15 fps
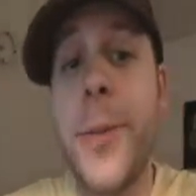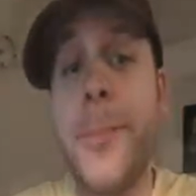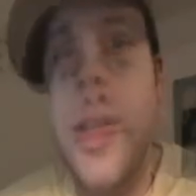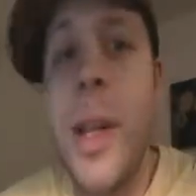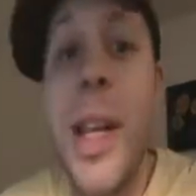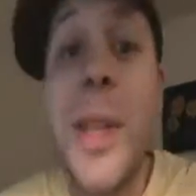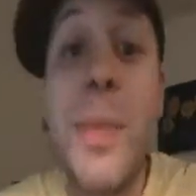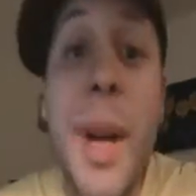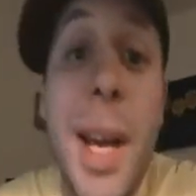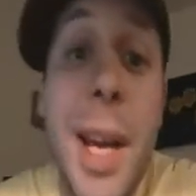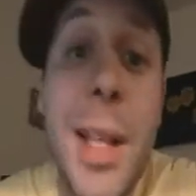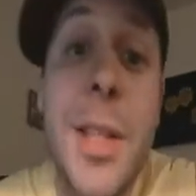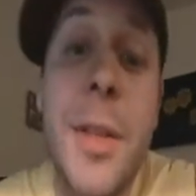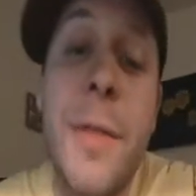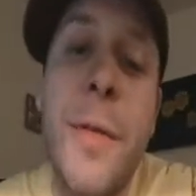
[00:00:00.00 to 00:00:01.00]
So that's my
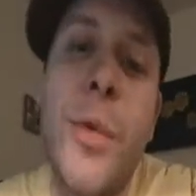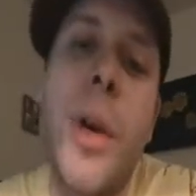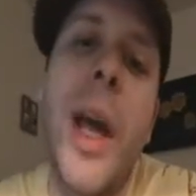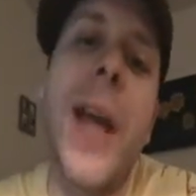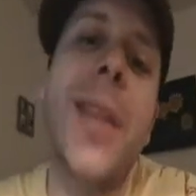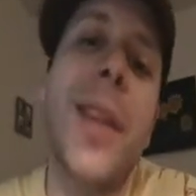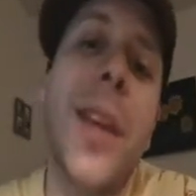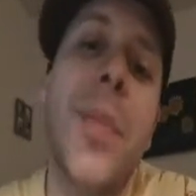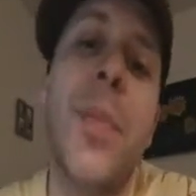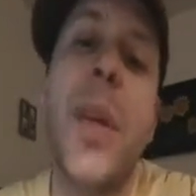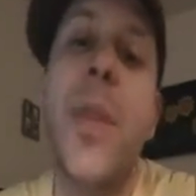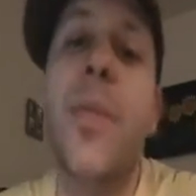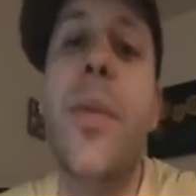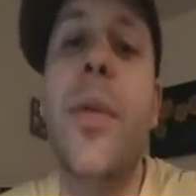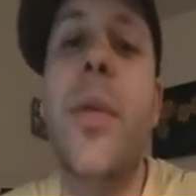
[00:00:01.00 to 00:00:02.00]
answer for what I think
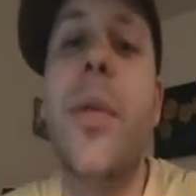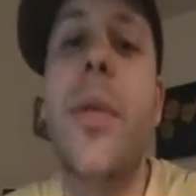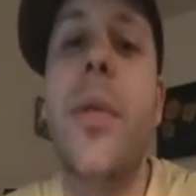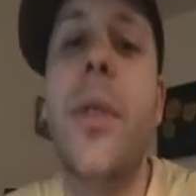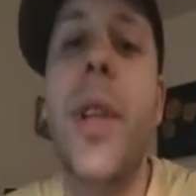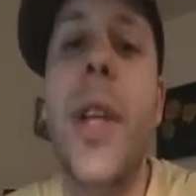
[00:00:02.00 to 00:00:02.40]
people